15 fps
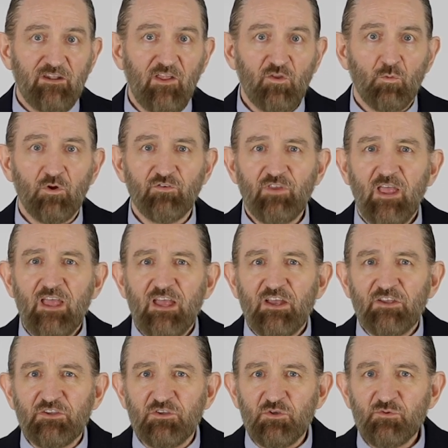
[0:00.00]
In other words,
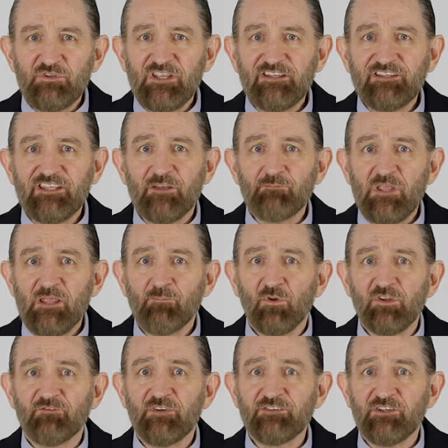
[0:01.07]
you need to get
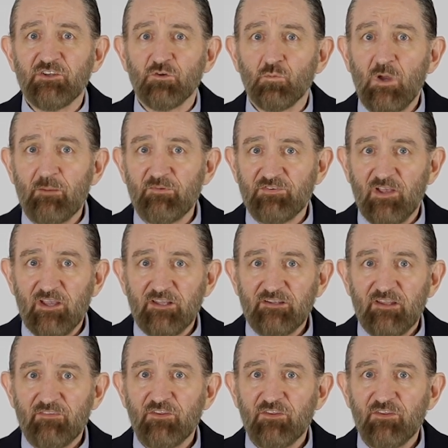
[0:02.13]
people to visit your website.